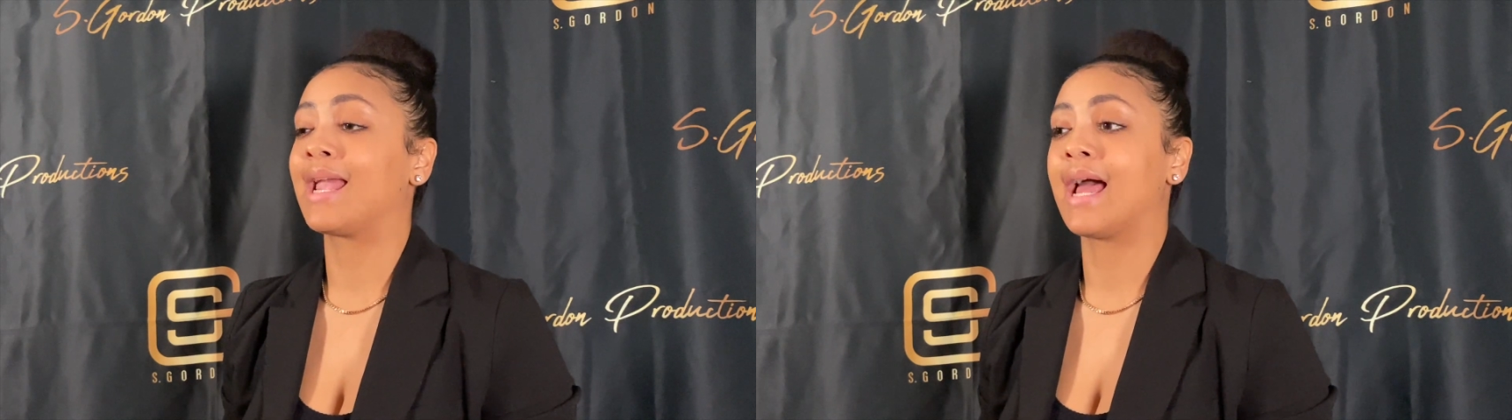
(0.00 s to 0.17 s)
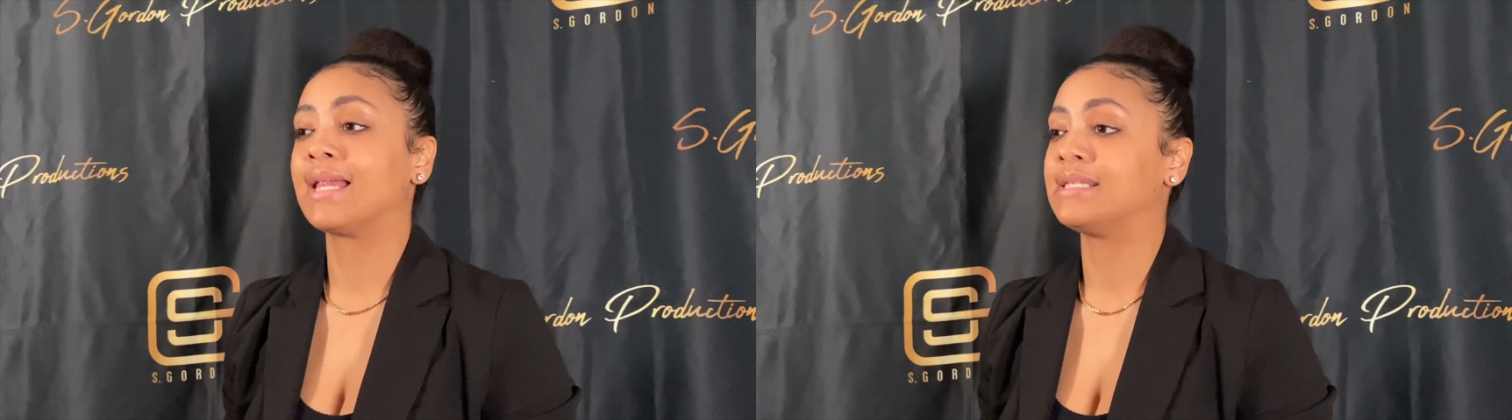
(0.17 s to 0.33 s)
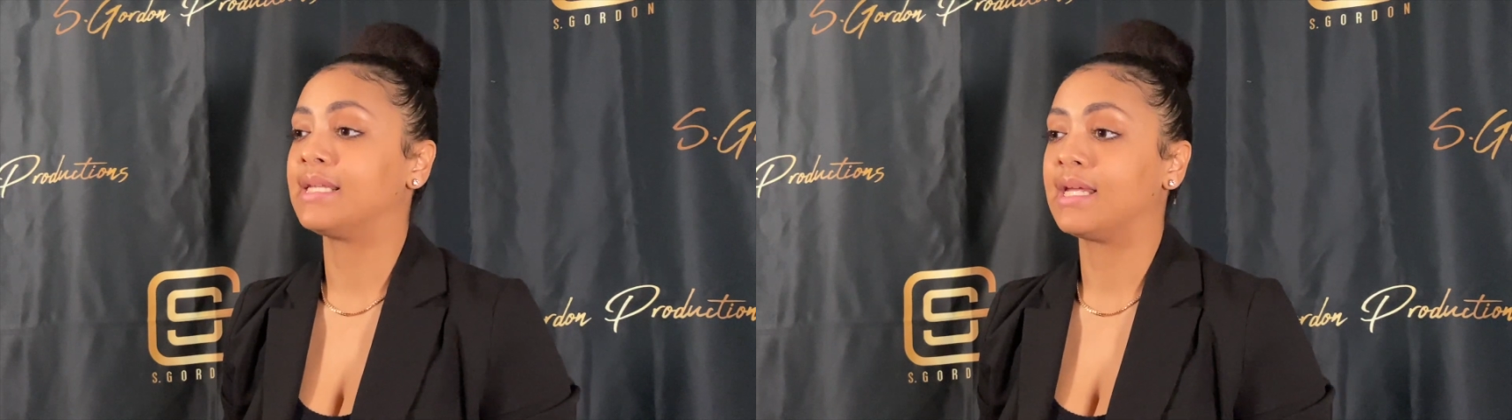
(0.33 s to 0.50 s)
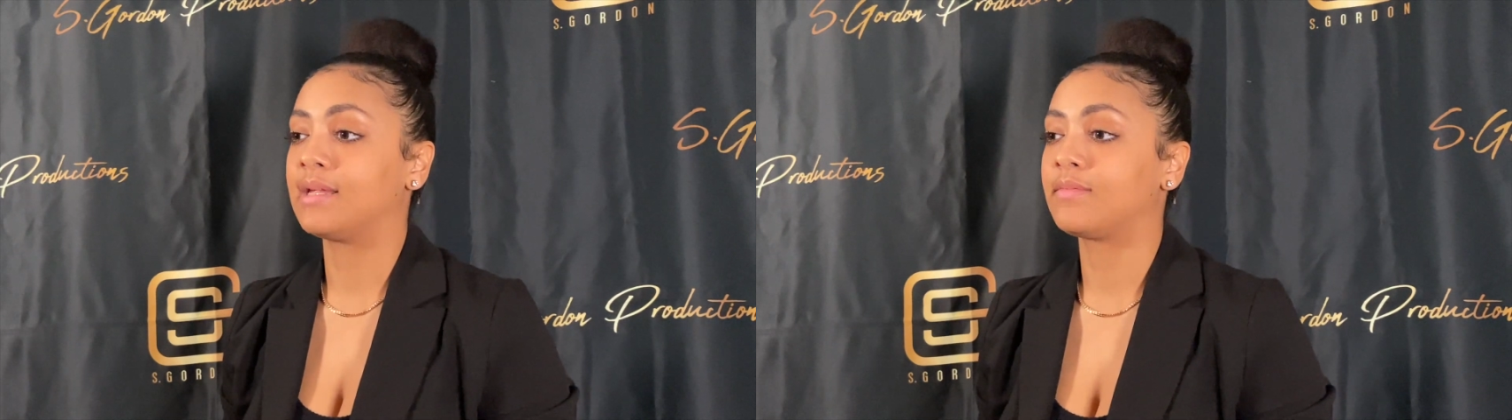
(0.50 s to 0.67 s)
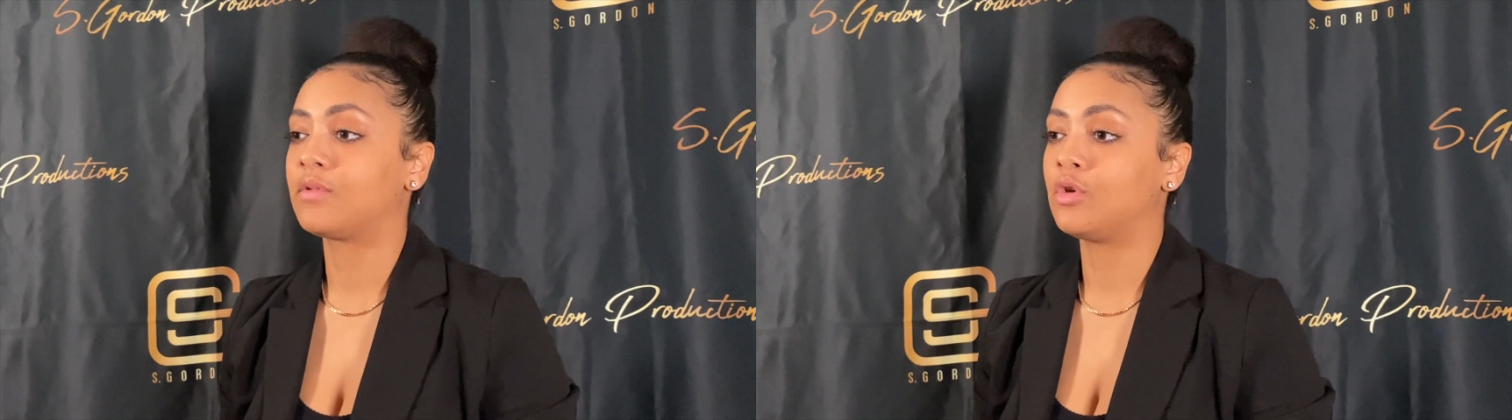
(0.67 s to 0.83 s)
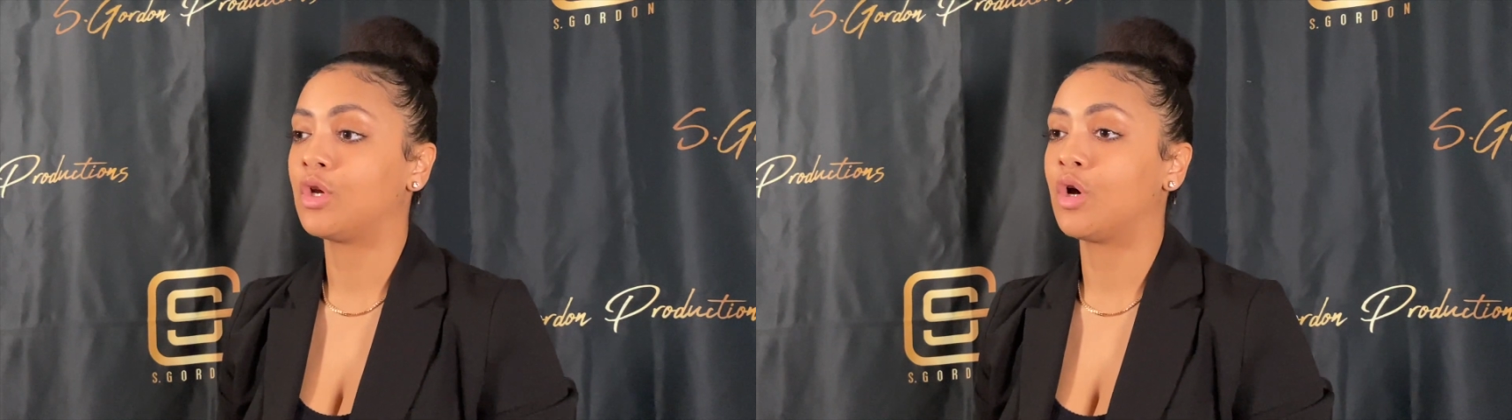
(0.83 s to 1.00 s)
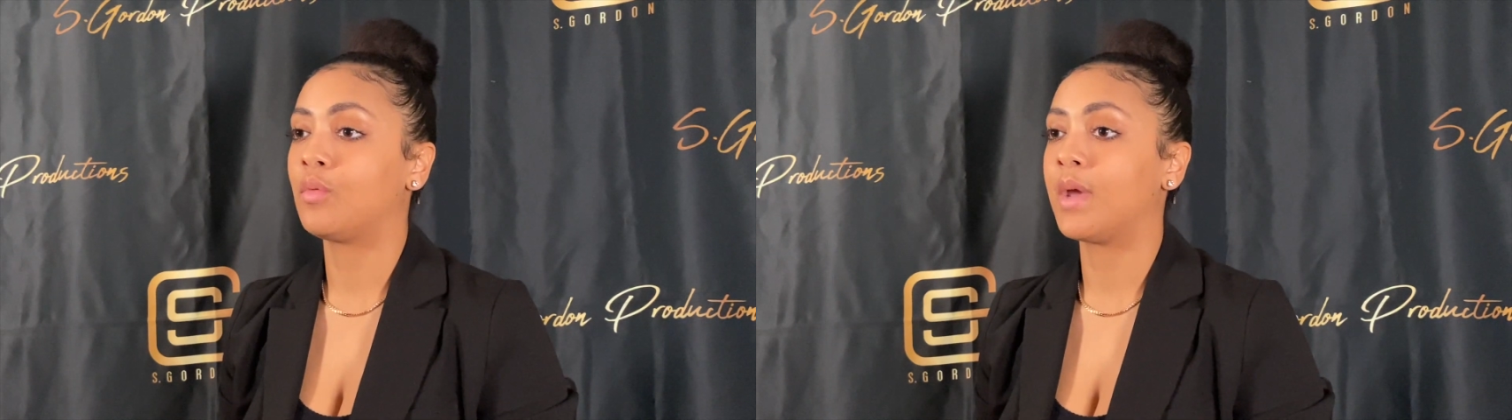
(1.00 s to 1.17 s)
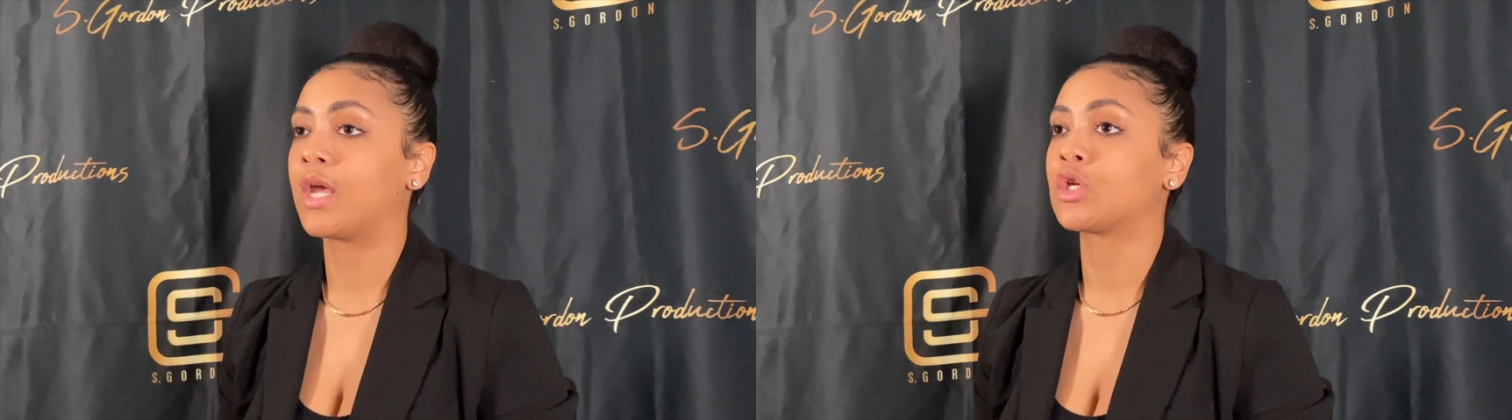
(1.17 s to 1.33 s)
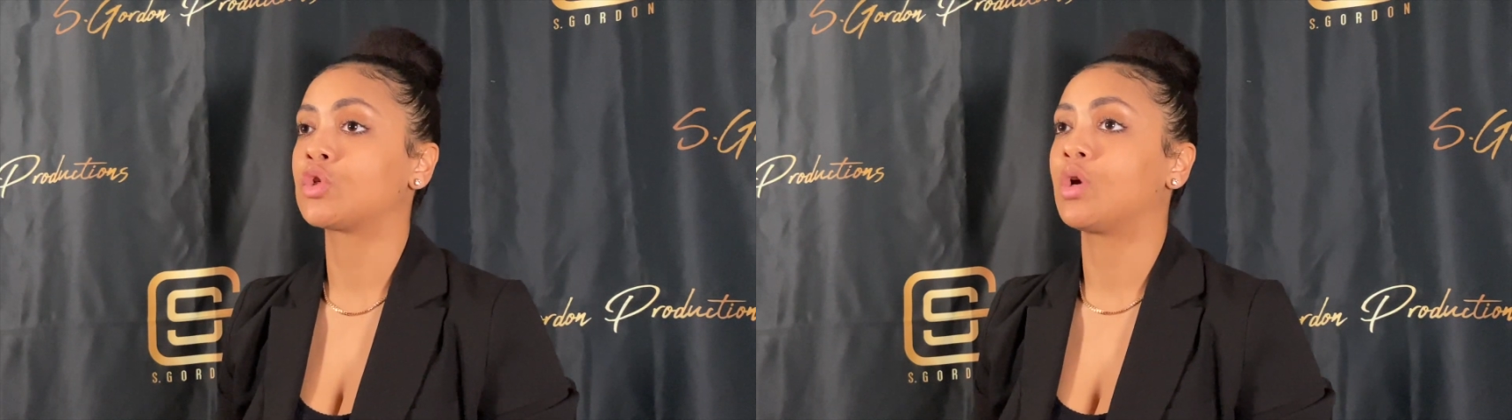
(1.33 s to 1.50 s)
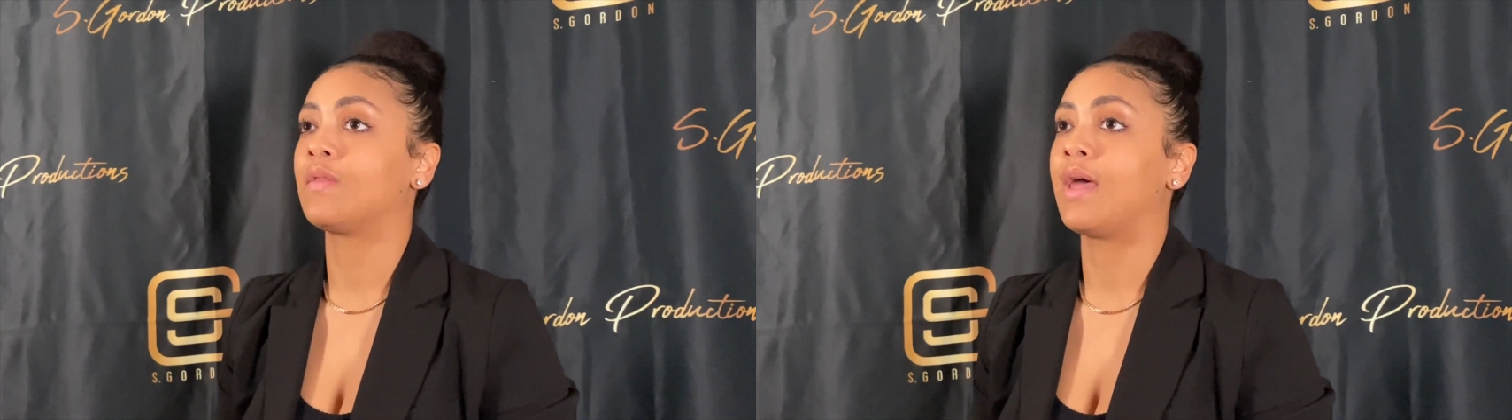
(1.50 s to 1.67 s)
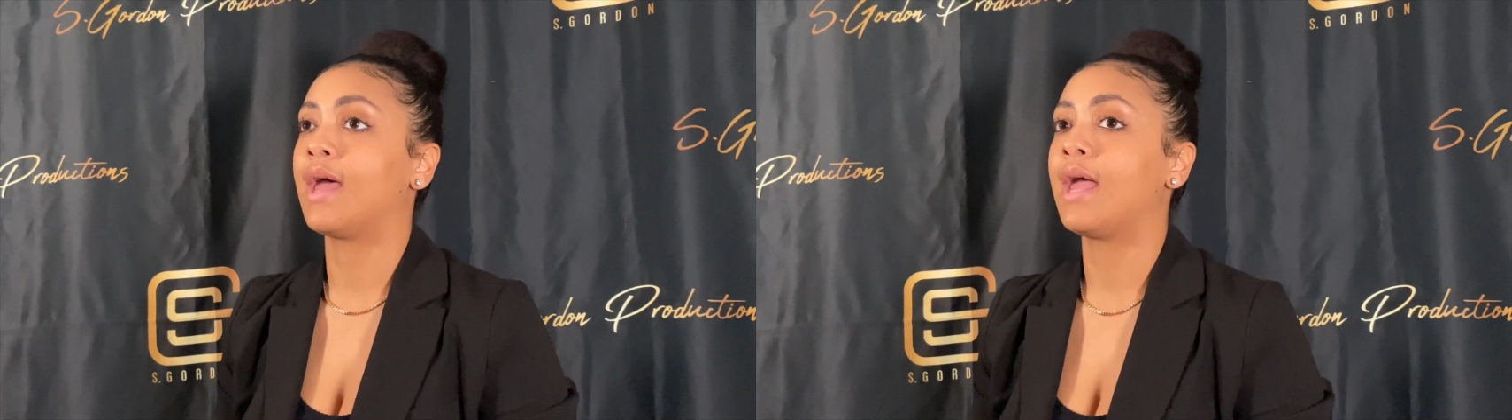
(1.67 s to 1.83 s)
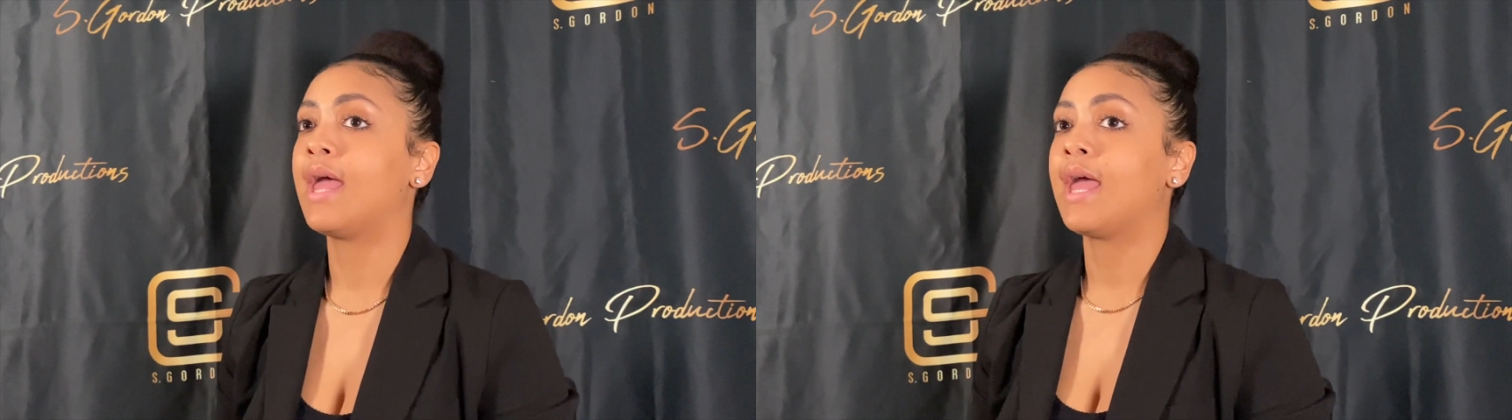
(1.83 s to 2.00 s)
content, making sure that